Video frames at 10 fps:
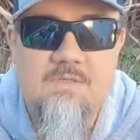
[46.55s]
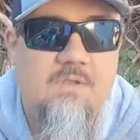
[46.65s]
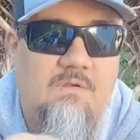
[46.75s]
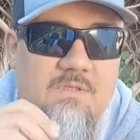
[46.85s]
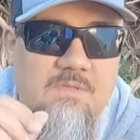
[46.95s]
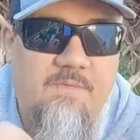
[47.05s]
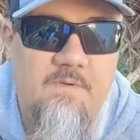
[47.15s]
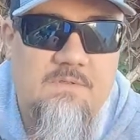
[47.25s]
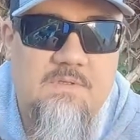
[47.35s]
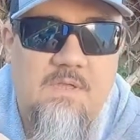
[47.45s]
going to start this
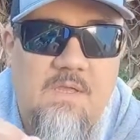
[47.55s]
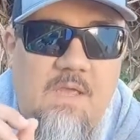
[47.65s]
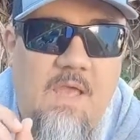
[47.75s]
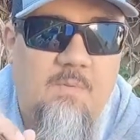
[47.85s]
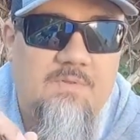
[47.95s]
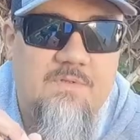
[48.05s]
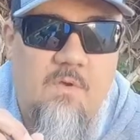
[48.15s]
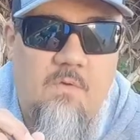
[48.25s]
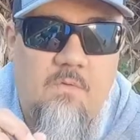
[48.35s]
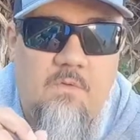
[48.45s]
first
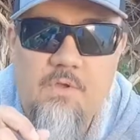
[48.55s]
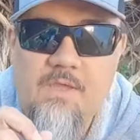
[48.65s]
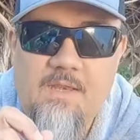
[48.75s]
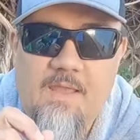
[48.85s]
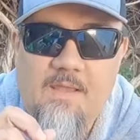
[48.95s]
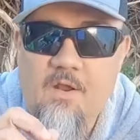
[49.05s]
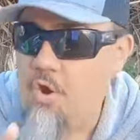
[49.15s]
episode looking at